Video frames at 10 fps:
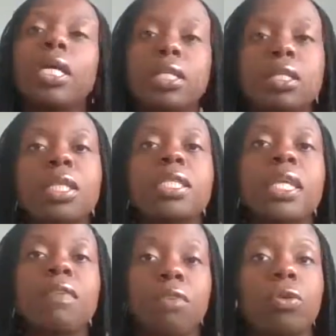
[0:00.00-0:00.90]
in studies
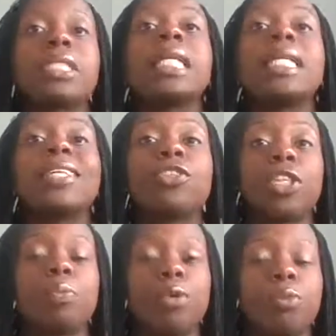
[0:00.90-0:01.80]
that have looked at
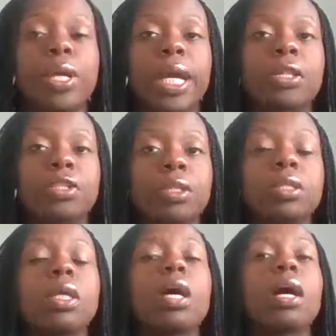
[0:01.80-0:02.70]
leadership communication,